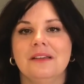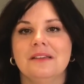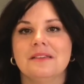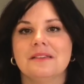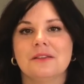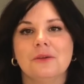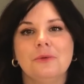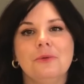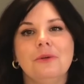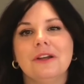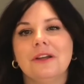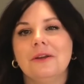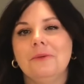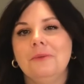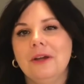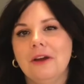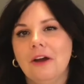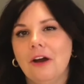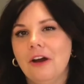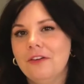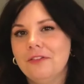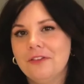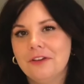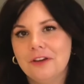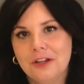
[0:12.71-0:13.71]
So what can we
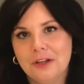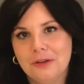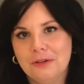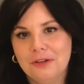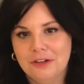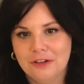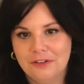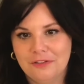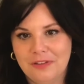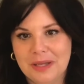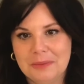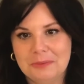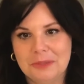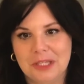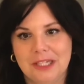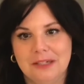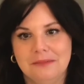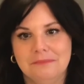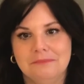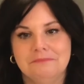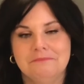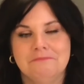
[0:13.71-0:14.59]
offer to you and your family?